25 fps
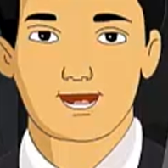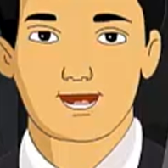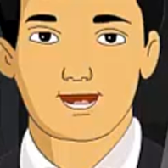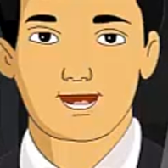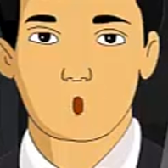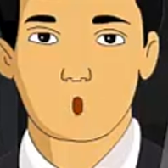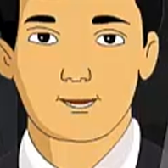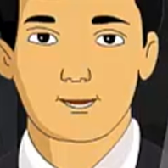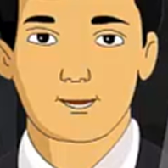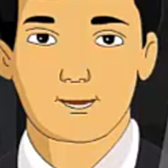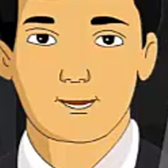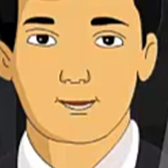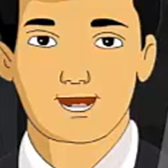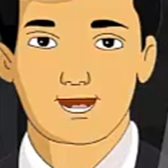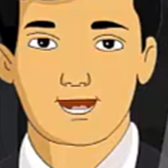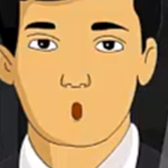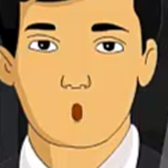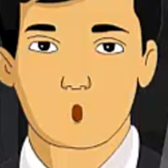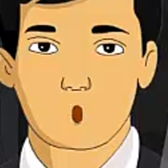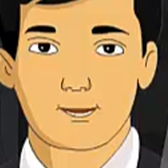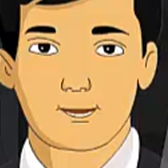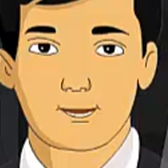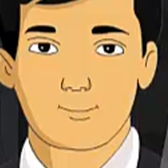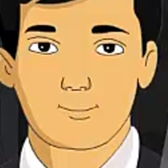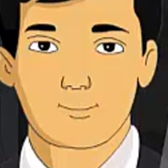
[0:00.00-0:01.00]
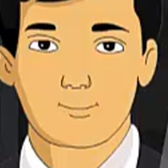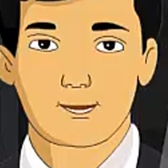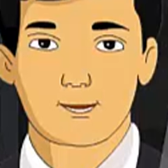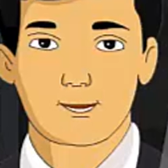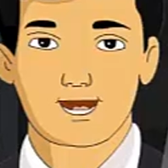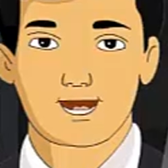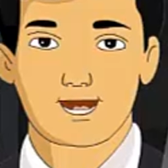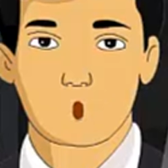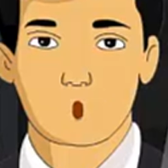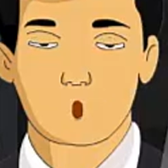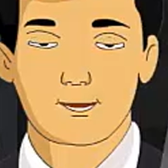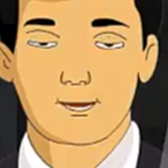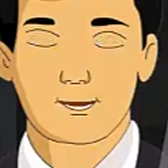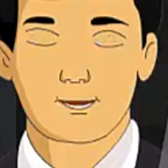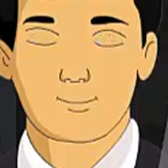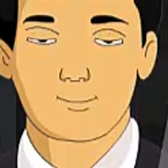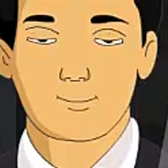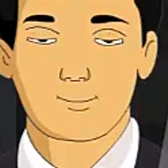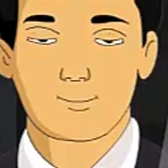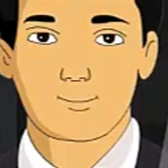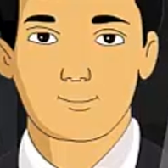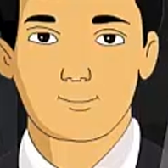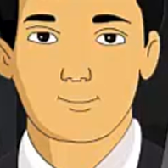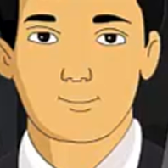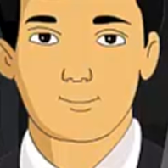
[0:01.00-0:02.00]
Laterite soil is
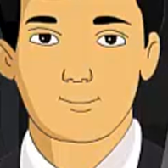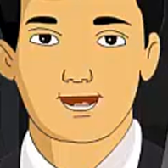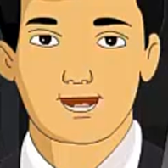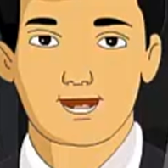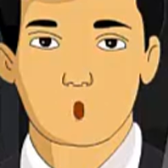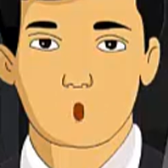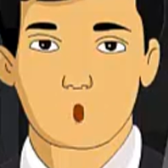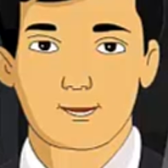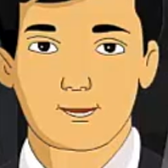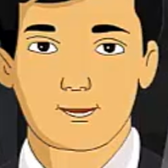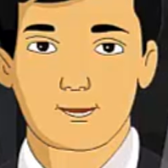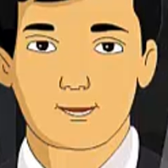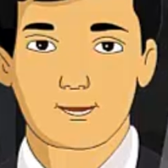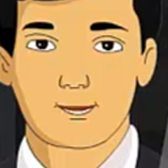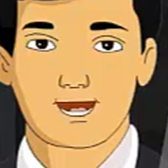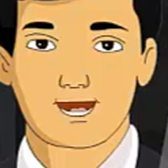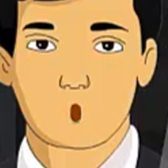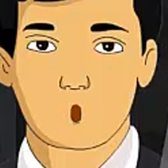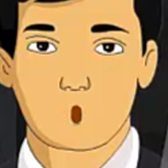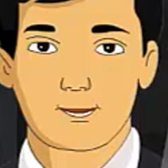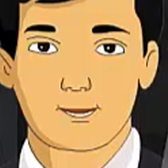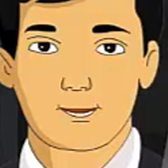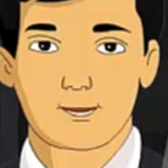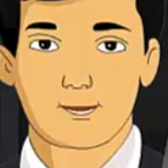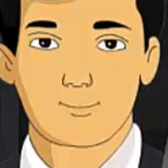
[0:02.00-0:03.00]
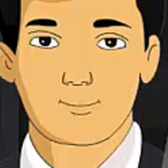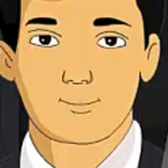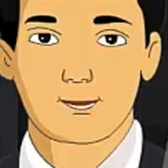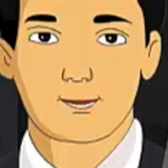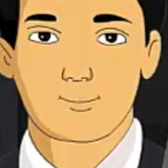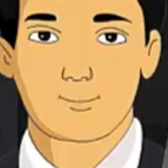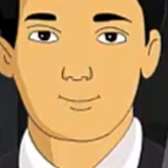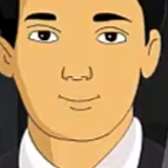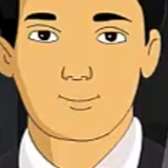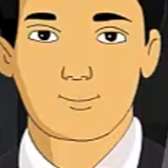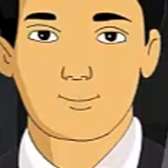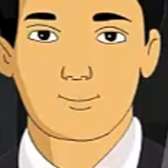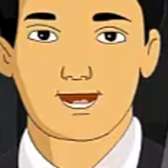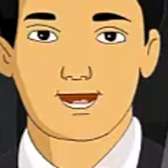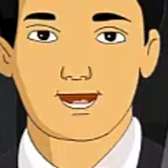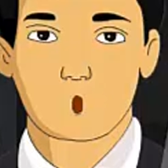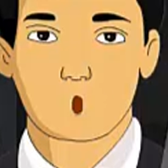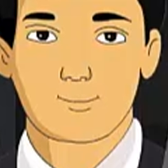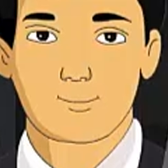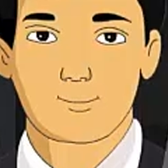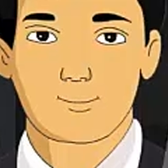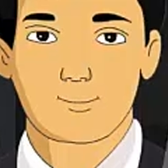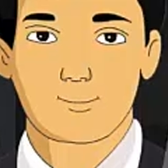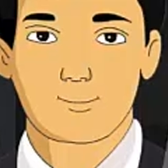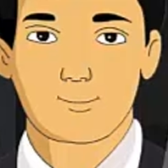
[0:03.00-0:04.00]
formed under high temperature
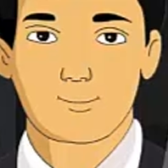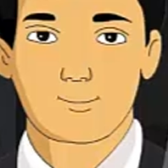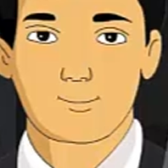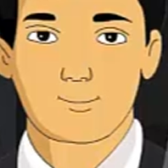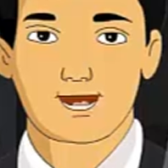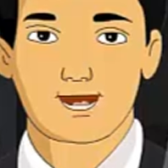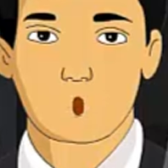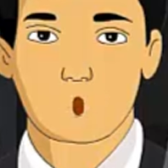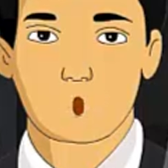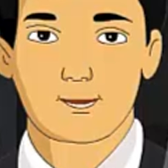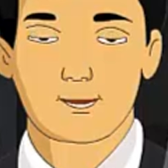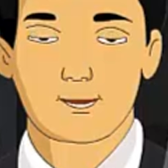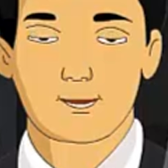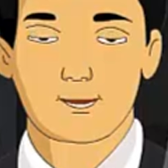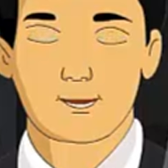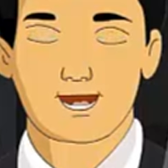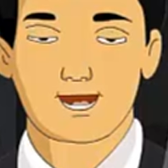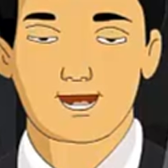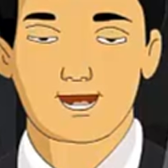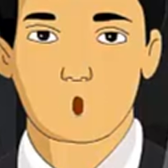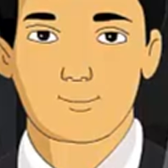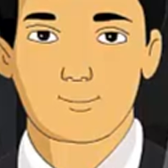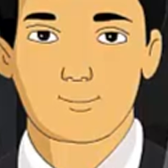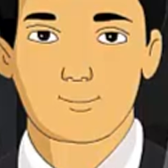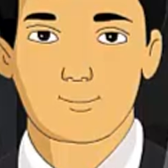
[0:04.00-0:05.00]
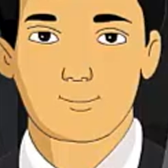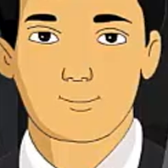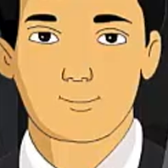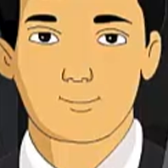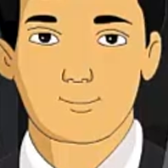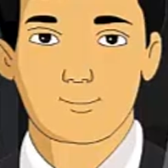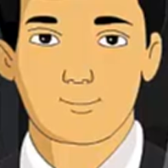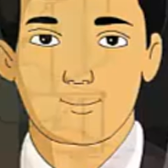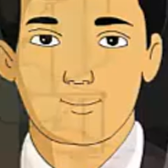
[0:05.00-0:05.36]
and heavy rainfall.